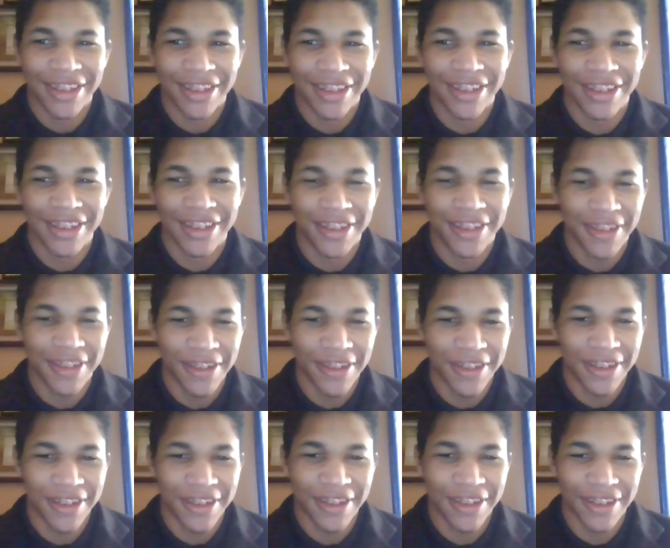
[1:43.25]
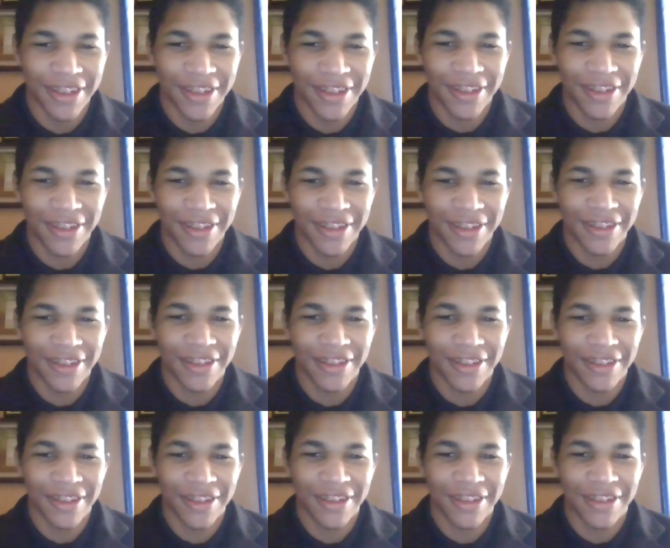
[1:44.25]

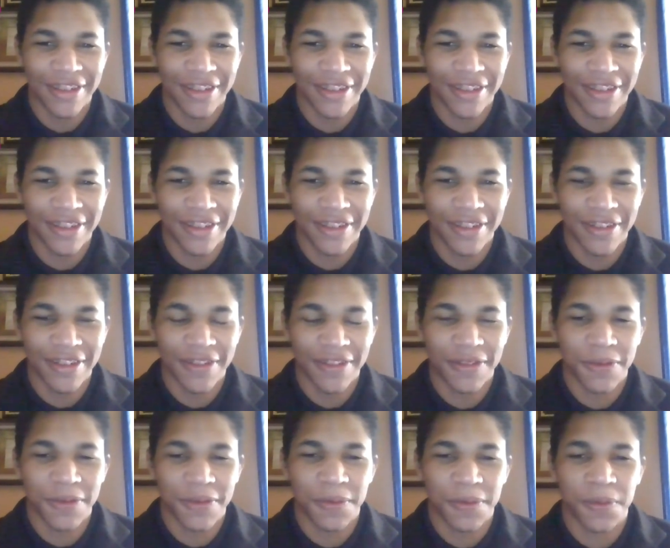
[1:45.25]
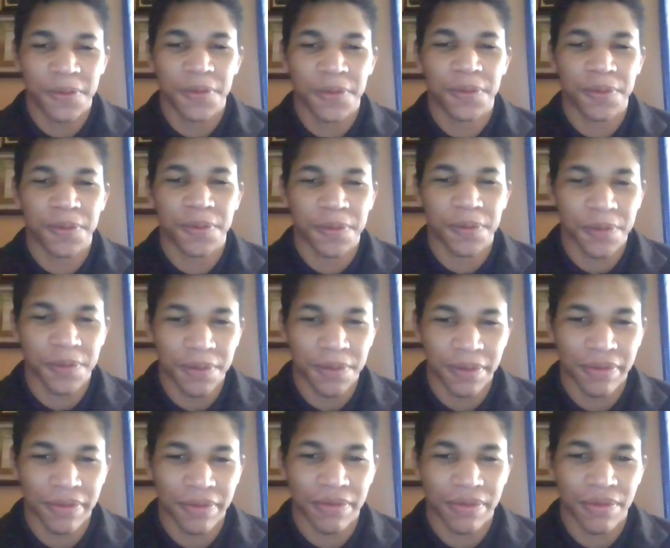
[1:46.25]

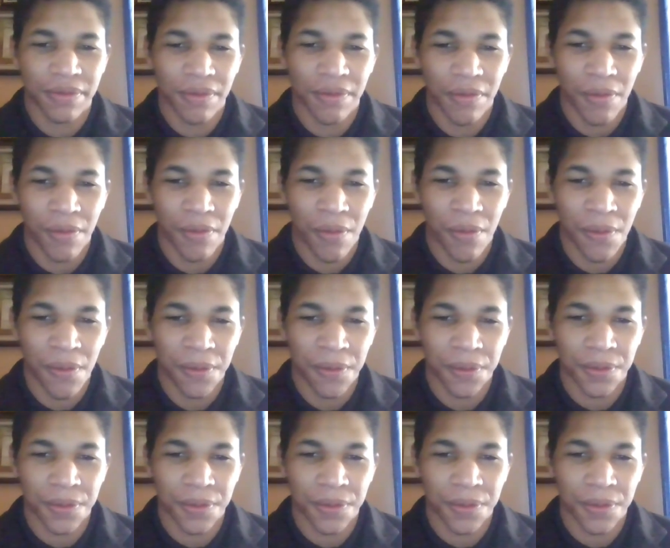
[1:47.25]
The person shown says nothing.